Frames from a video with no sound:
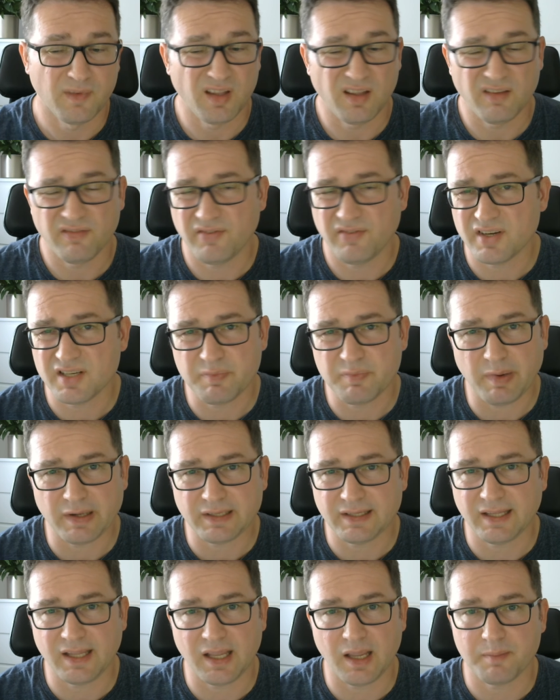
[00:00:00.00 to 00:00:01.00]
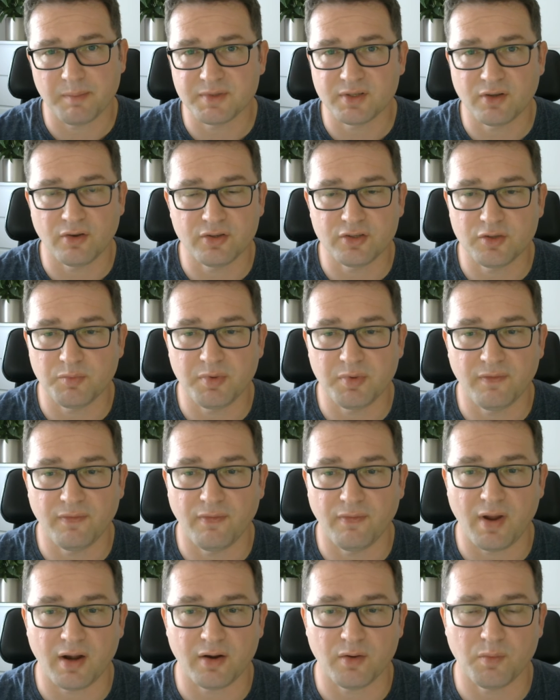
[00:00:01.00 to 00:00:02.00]
First-party game is going to be
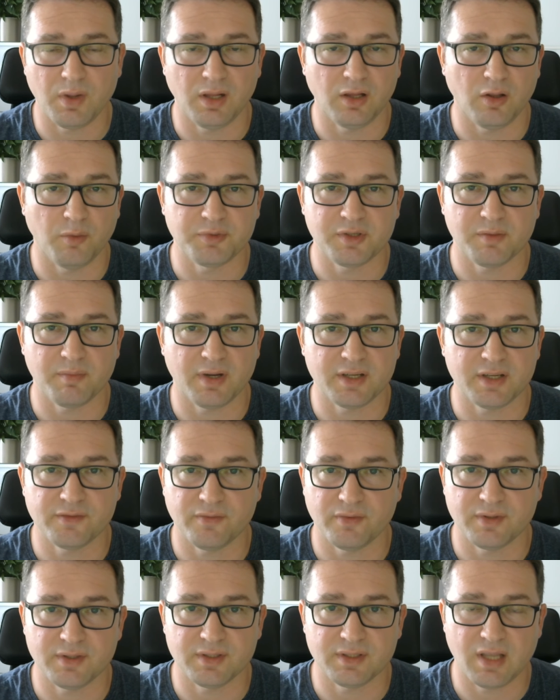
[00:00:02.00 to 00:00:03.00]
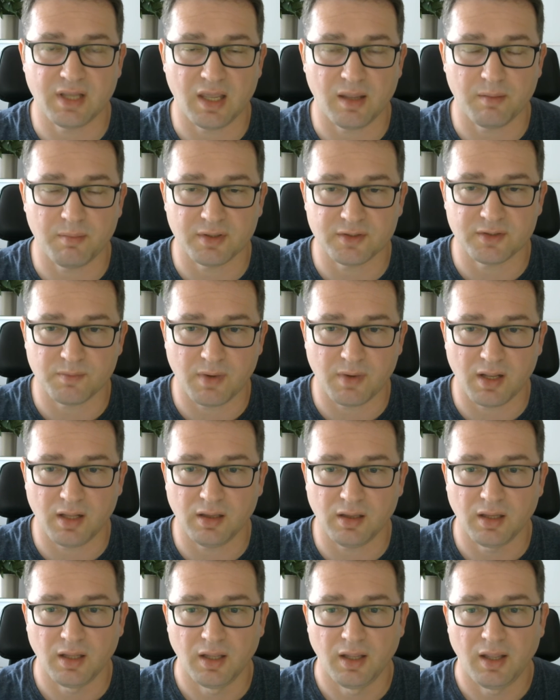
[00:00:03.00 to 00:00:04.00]
very well optimized for this game as
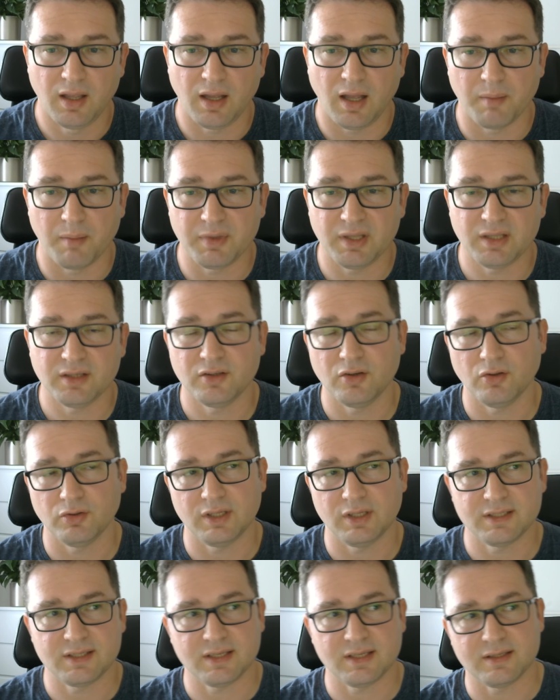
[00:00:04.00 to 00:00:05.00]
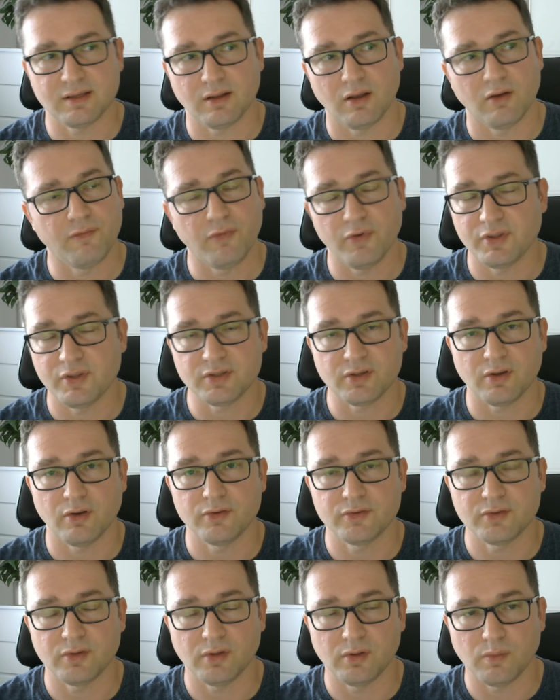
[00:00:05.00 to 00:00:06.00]
well. I mean, not necessarily for this
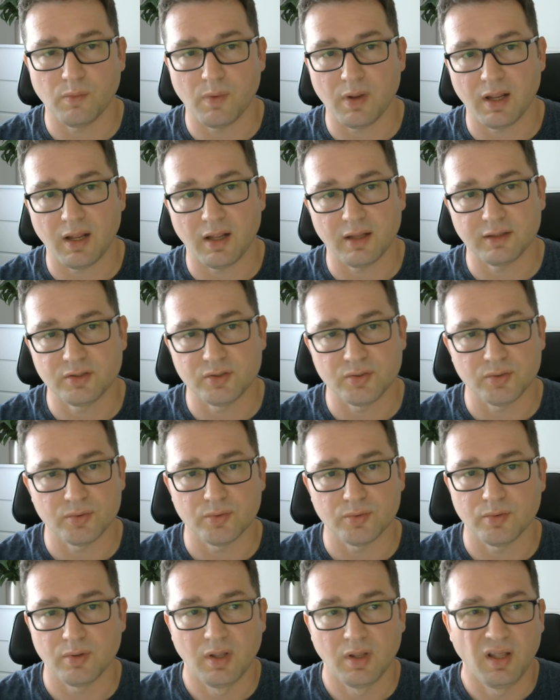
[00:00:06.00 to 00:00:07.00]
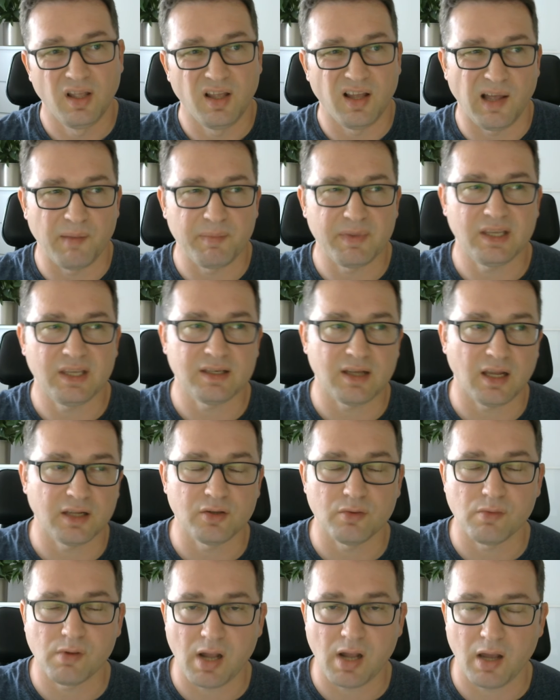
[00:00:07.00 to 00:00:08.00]
console too. I mean, I
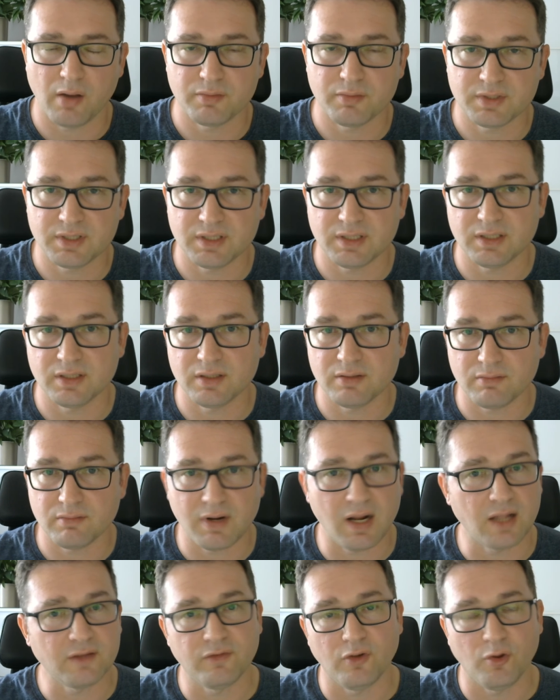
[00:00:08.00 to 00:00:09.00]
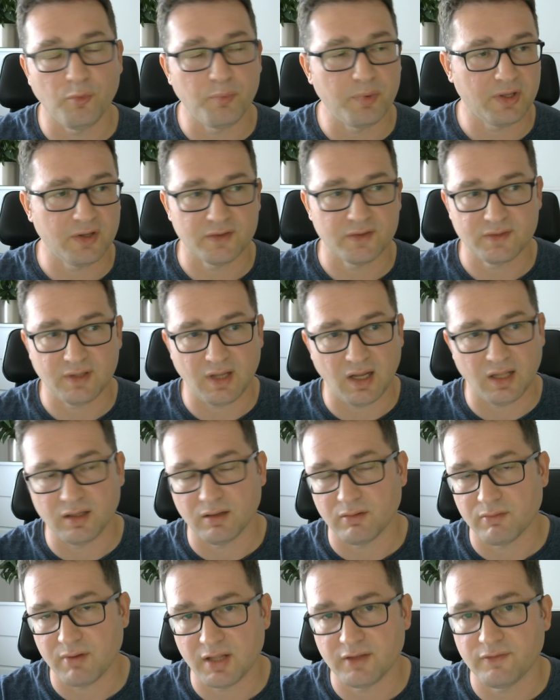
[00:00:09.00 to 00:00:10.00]
don't count in Redfall because
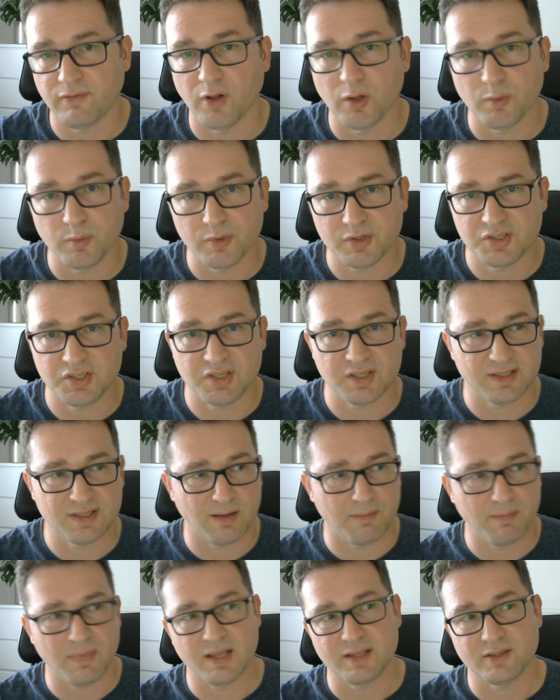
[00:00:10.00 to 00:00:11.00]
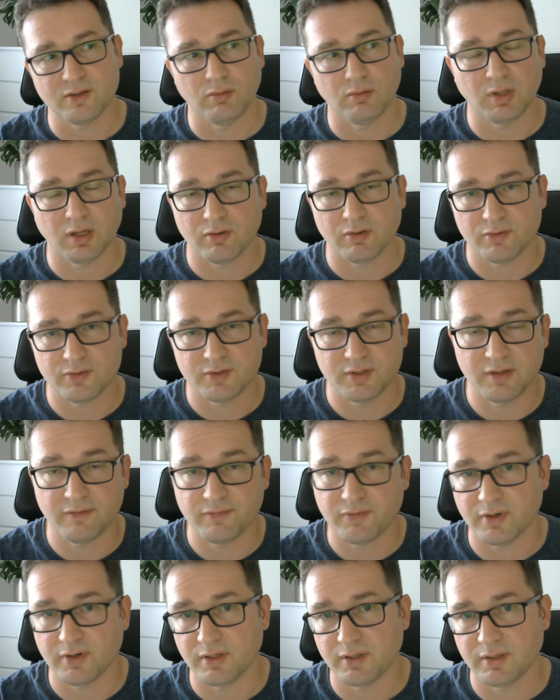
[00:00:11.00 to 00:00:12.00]
Redfall was just a mess all across
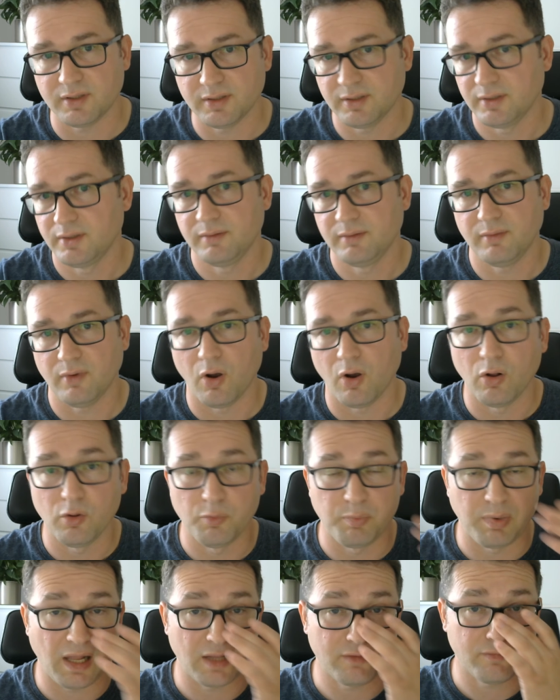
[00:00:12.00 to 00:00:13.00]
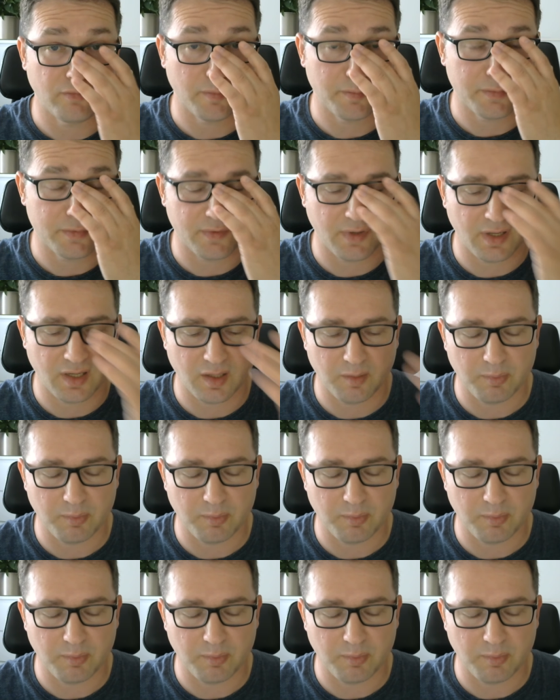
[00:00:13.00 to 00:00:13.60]
all platforms really.